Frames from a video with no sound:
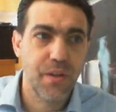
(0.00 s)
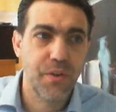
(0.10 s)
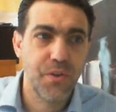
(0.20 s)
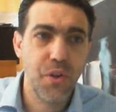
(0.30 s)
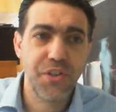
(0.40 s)

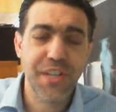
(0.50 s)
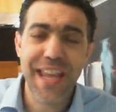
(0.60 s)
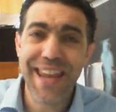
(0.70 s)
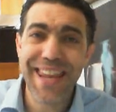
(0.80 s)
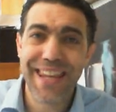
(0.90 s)
do you see
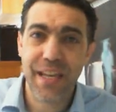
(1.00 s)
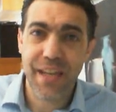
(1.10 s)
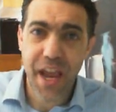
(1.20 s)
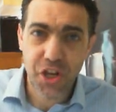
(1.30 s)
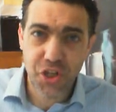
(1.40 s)
any
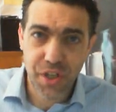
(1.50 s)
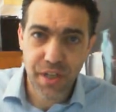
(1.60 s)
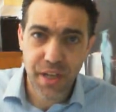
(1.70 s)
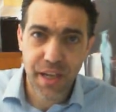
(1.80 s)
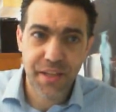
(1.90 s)
connection
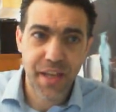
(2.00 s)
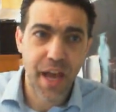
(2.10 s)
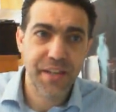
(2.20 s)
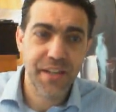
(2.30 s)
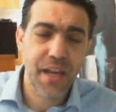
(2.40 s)
in the
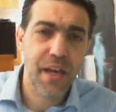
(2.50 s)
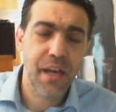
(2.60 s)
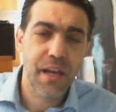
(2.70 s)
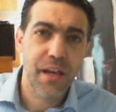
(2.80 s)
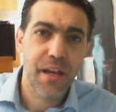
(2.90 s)
idea
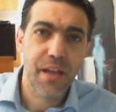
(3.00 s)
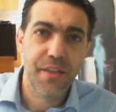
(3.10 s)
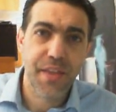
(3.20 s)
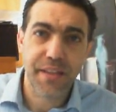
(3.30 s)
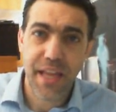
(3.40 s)

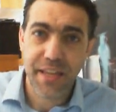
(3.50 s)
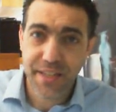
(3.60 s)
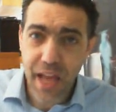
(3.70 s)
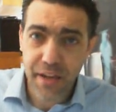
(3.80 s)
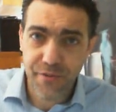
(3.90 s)
that they
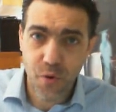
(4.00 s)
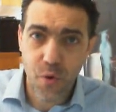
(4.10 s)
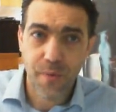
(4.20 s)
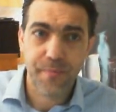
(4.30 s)
stand for?